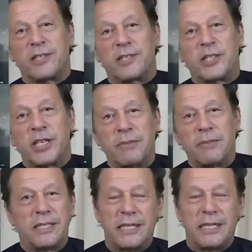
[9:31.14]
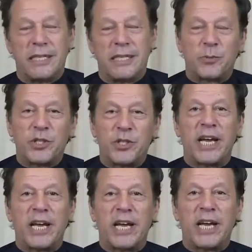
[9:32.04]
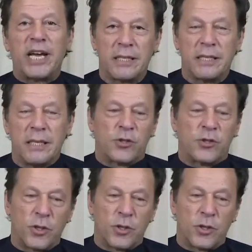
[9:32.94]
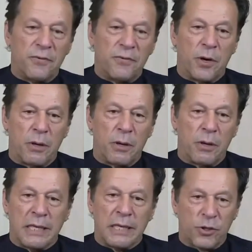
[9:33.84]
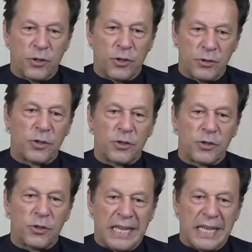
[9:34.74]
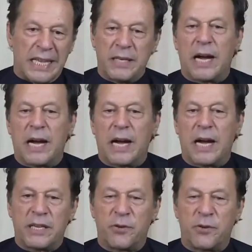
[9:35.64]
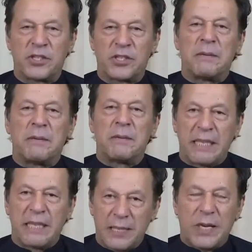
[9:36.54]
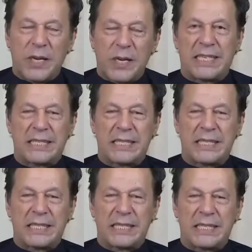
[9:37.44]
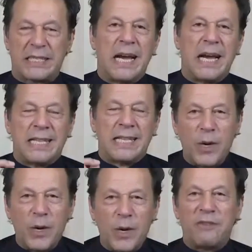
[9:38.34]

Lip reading: regime needed to be changed. So therefore, so that's when the outside forces come in. But the question is, the way